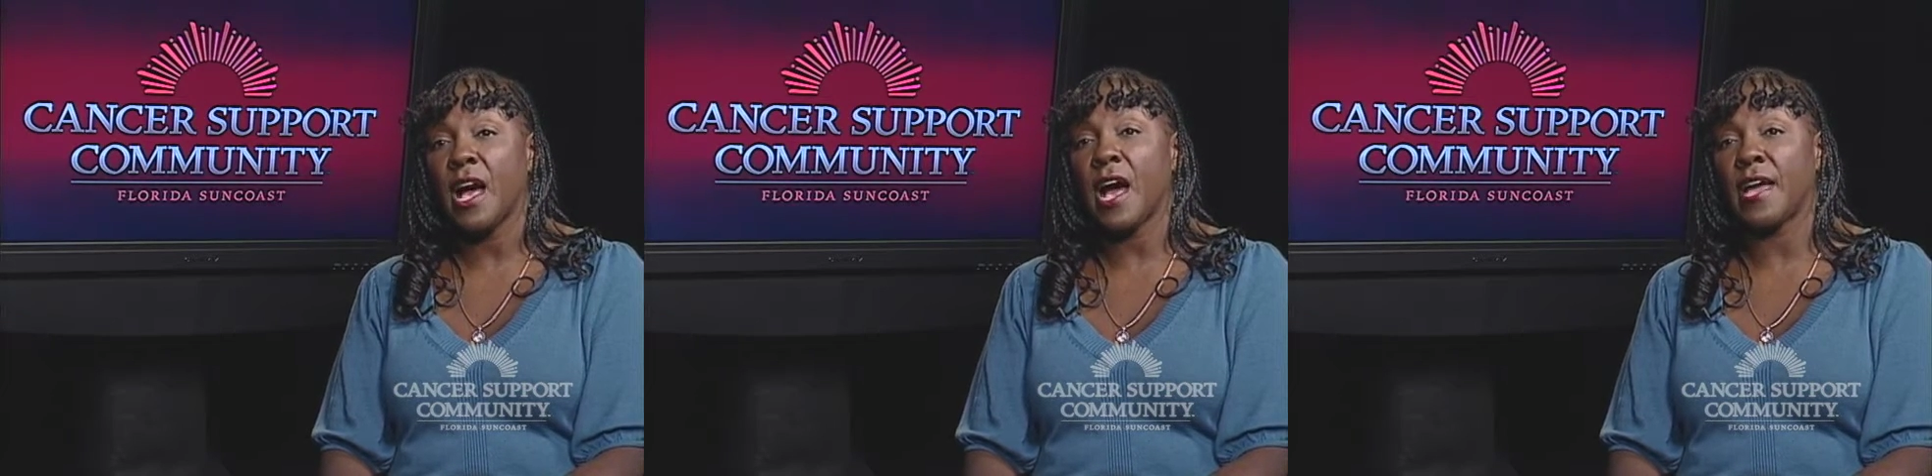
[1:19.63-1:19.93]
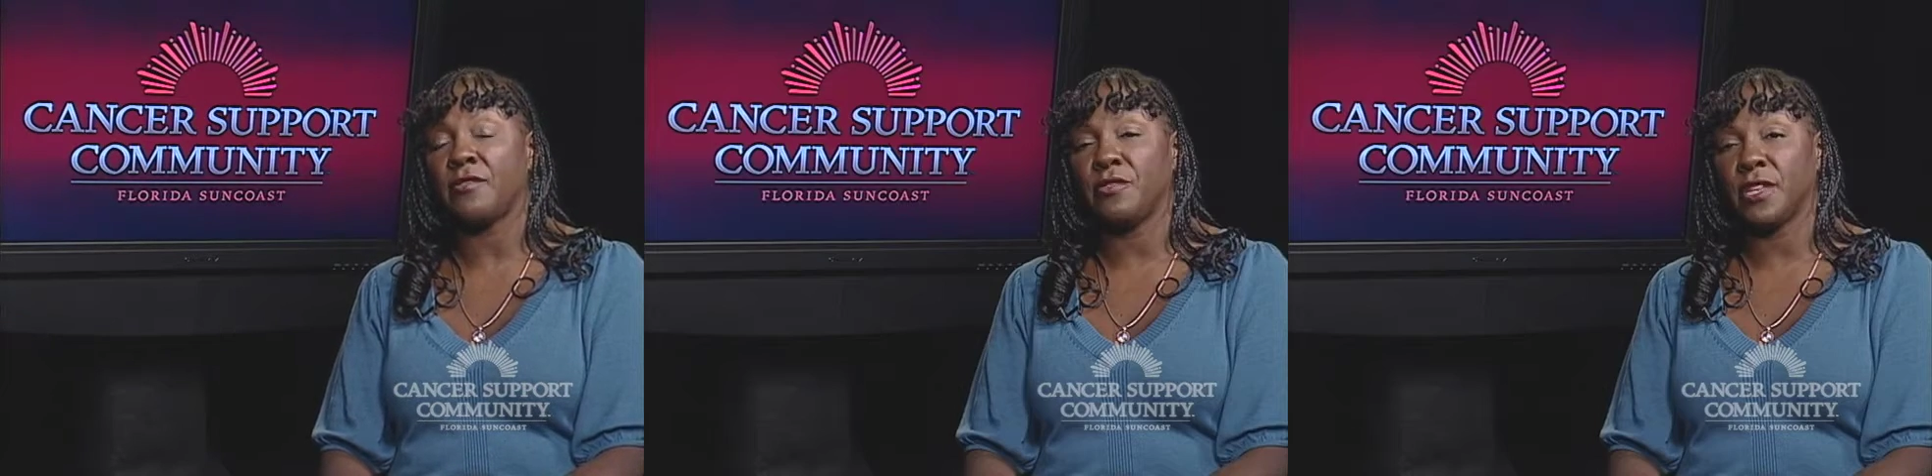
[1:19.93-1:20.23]
I
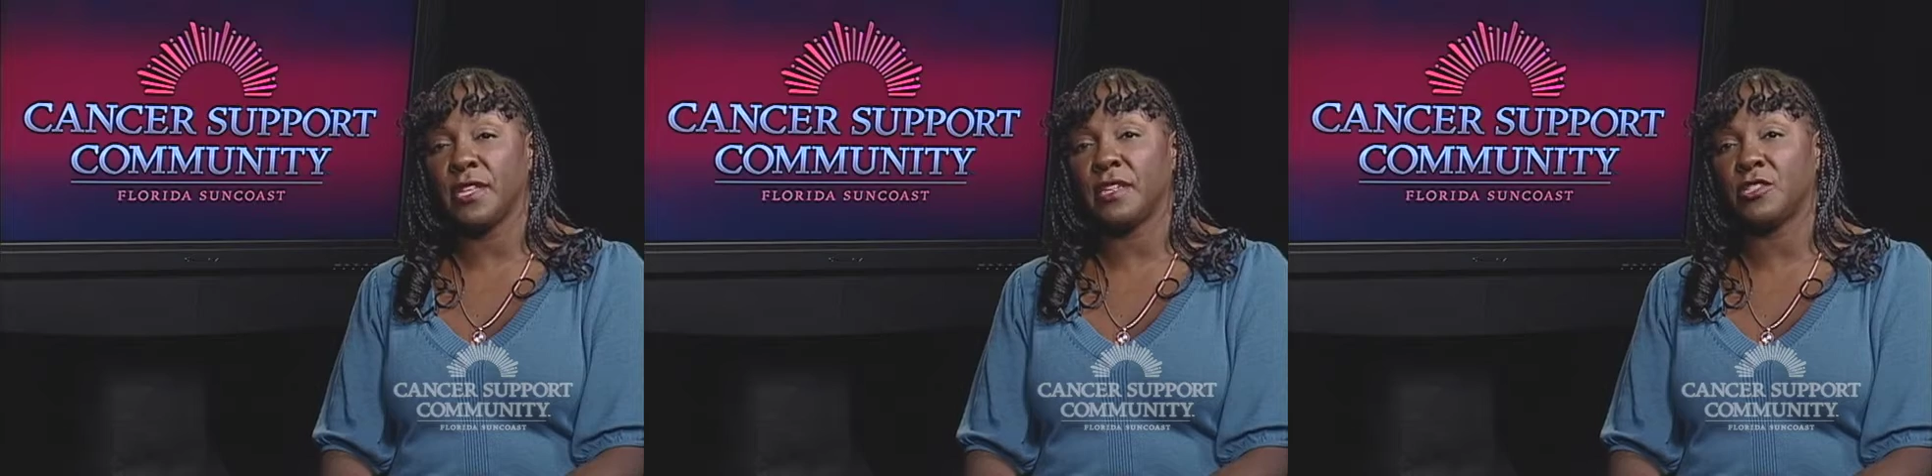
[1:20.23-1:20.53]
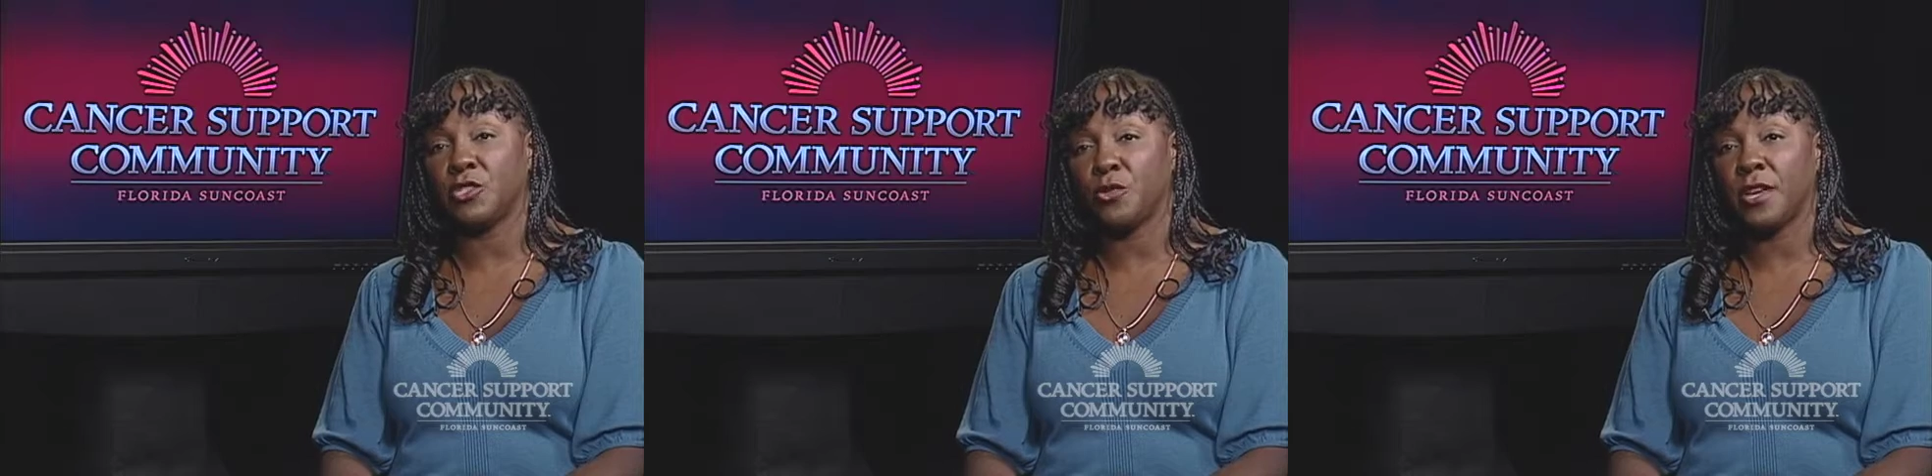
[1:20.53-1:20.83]
really
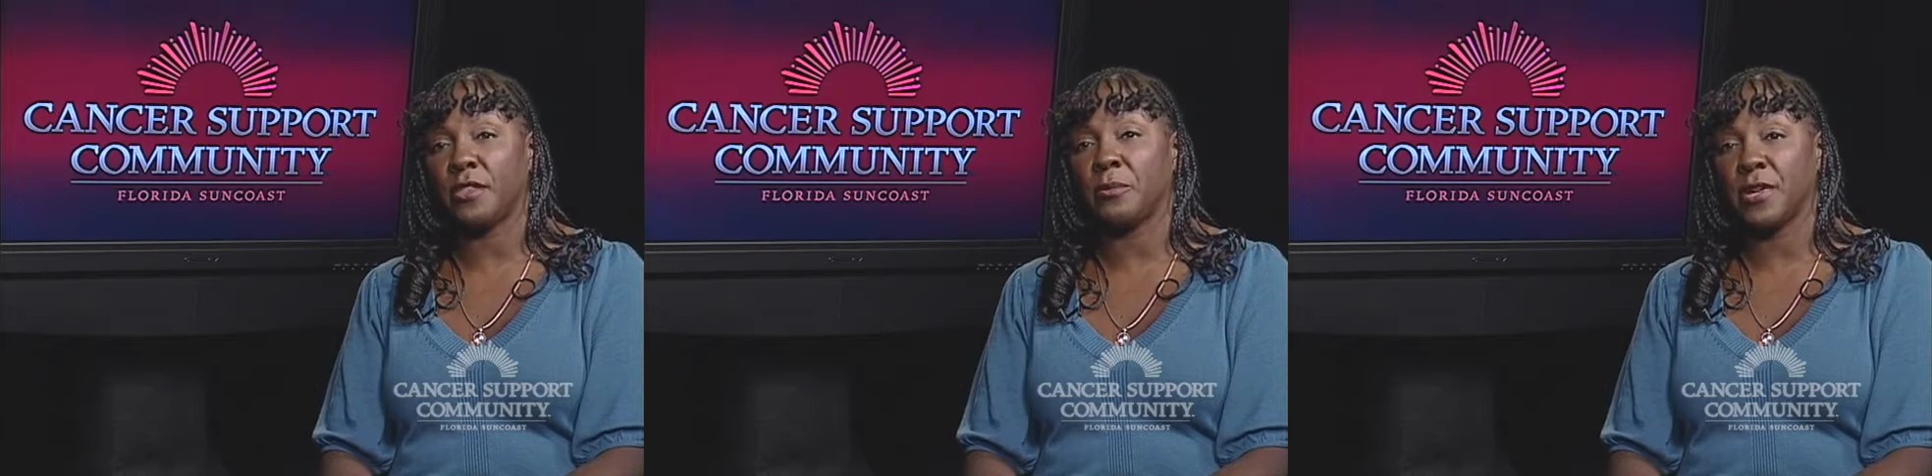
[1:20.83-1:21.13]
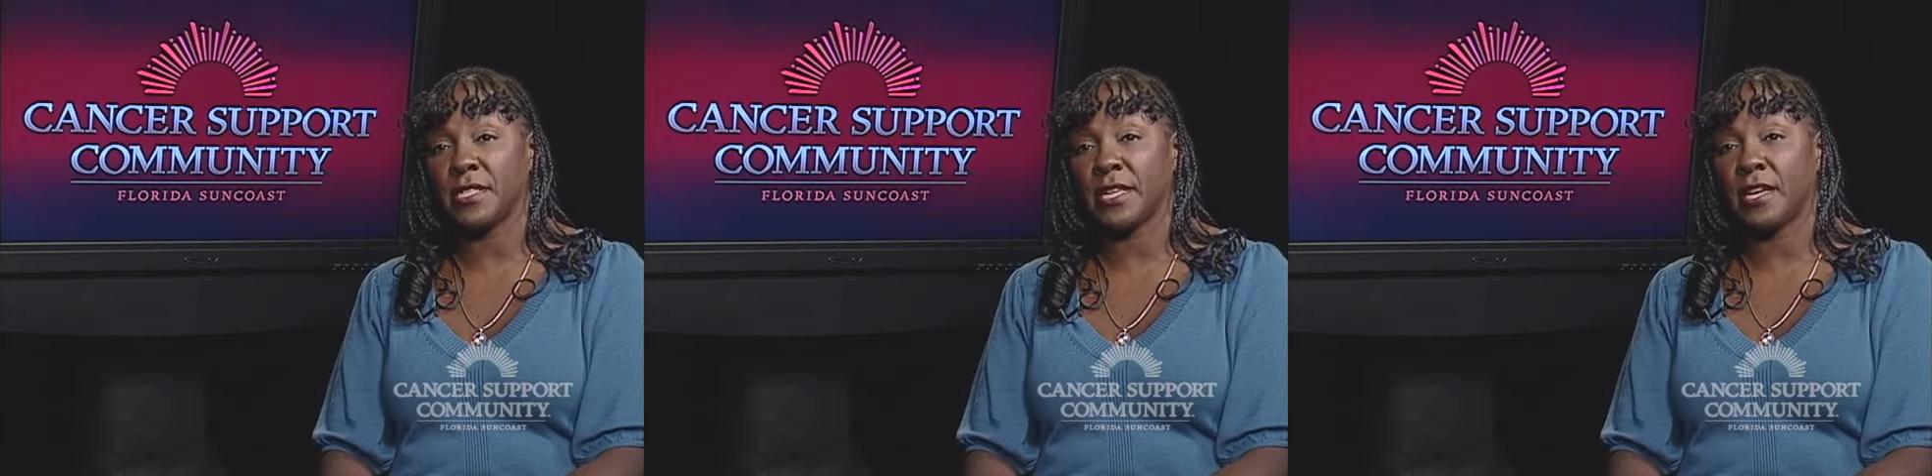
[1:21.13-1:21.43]
enjoy the
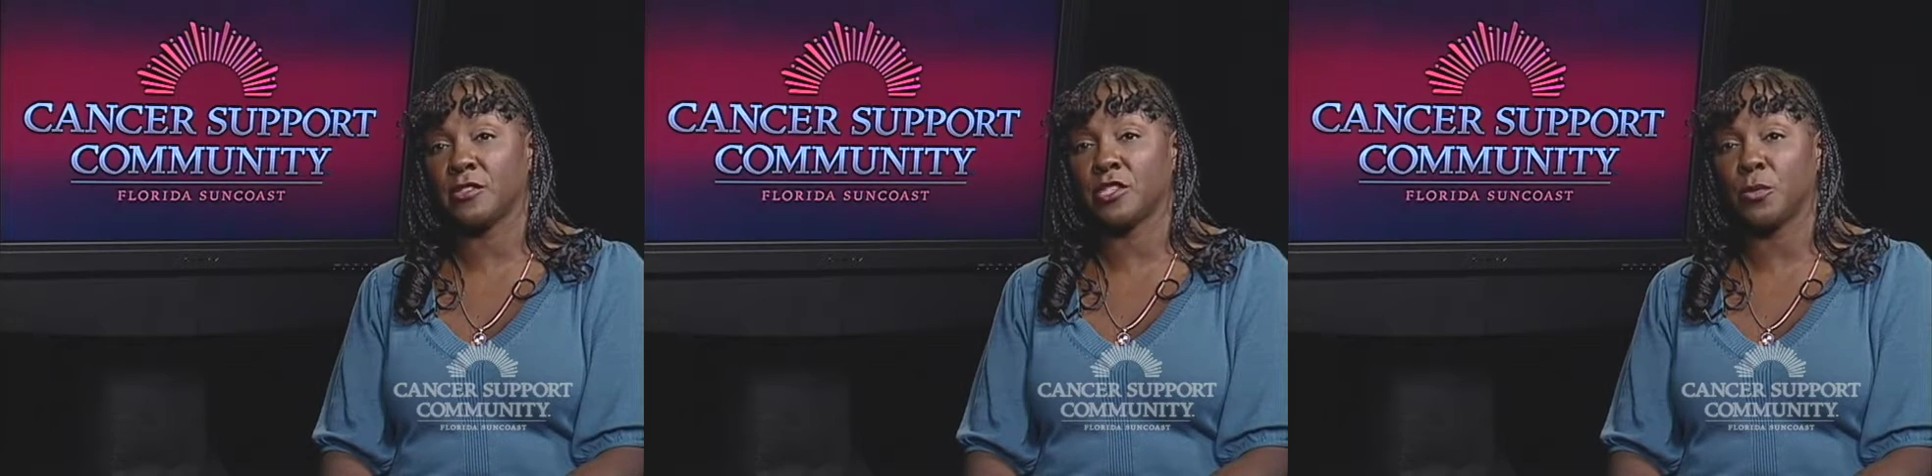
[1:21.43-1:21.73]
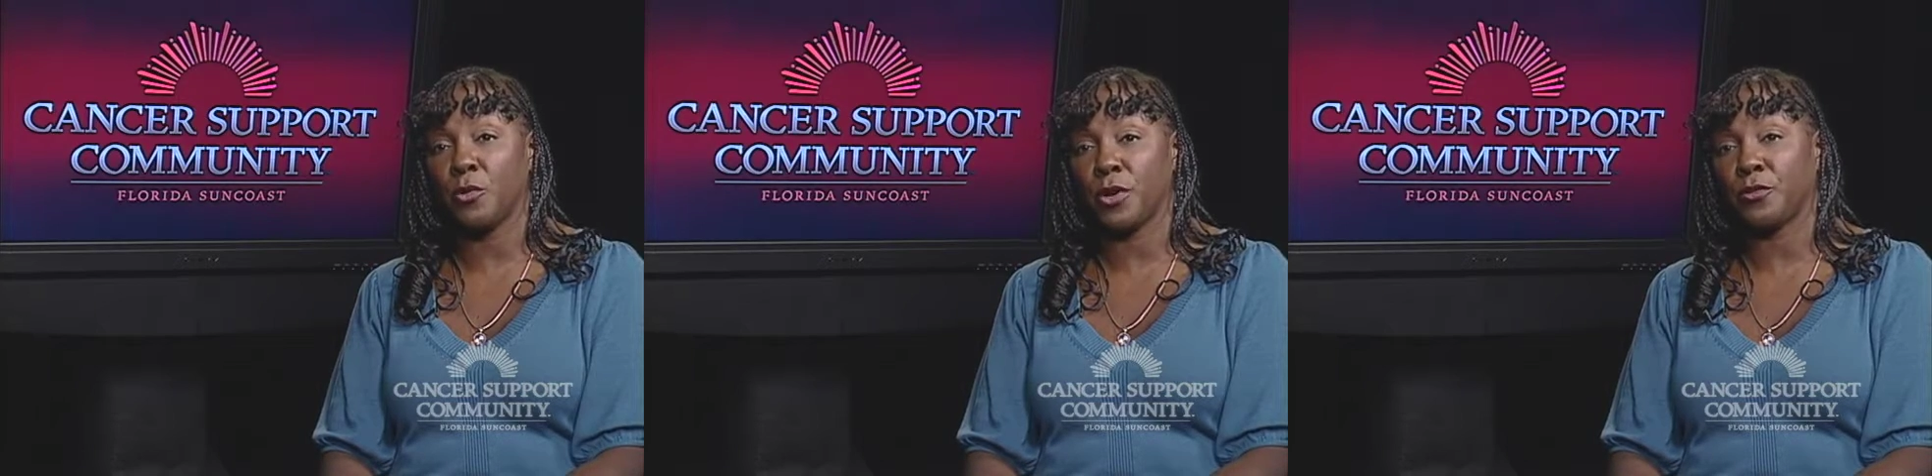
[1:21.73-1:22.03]
breast cancer
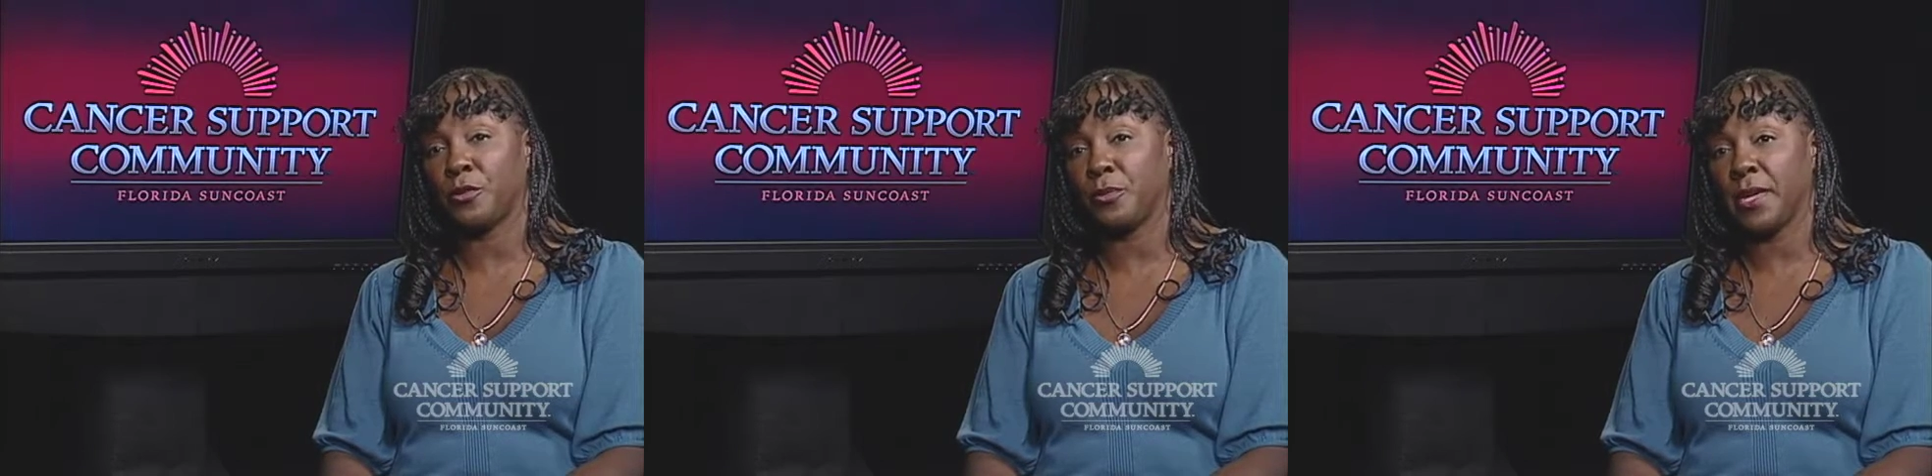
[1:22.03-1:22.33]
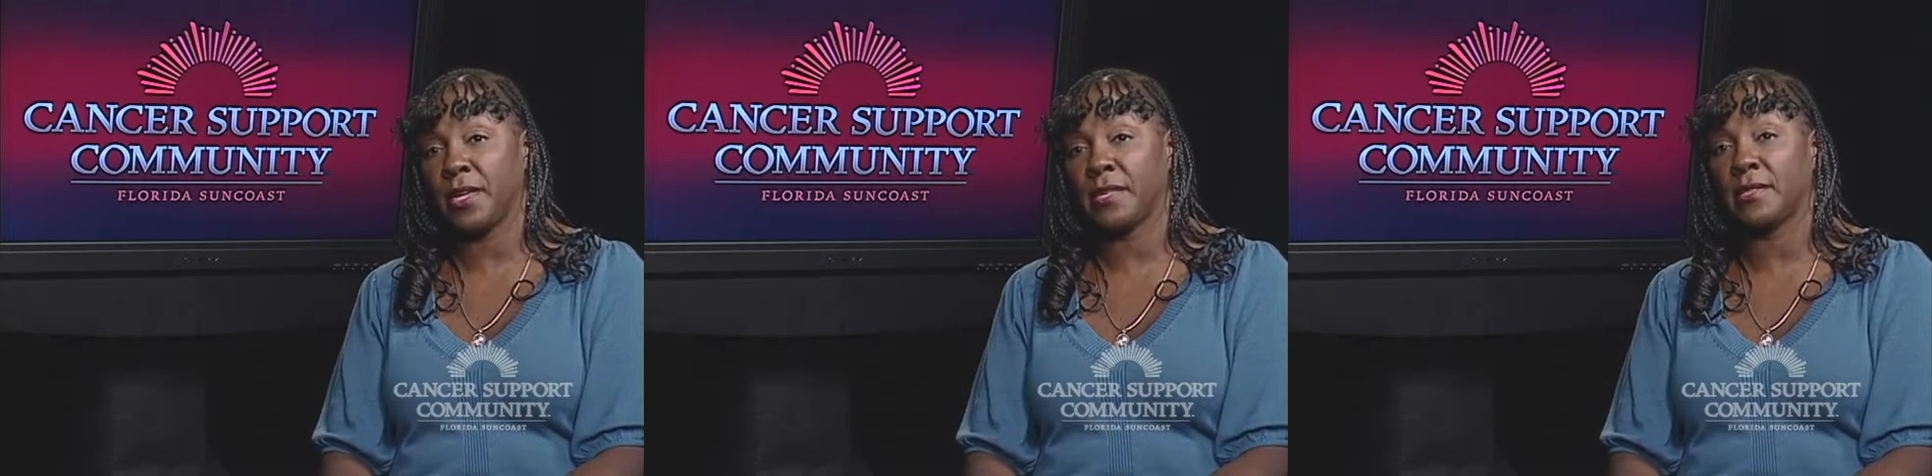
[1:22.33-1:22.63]
support group
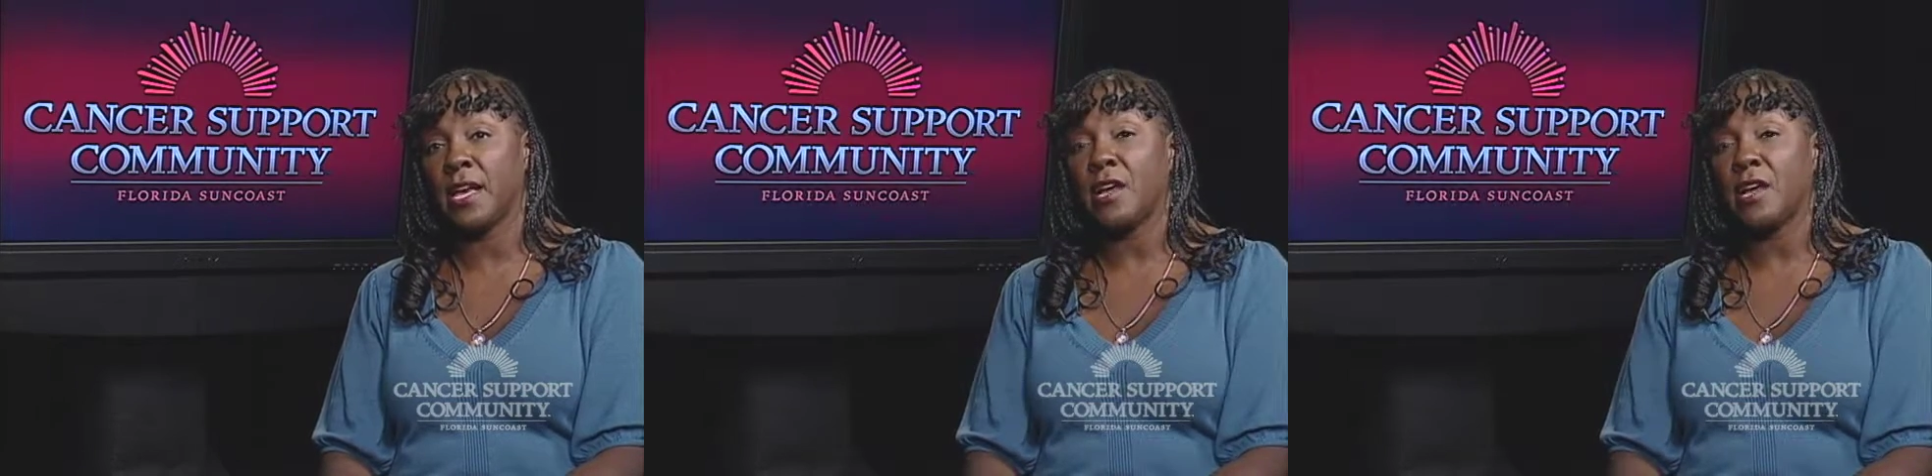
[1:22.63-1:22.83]
meetings.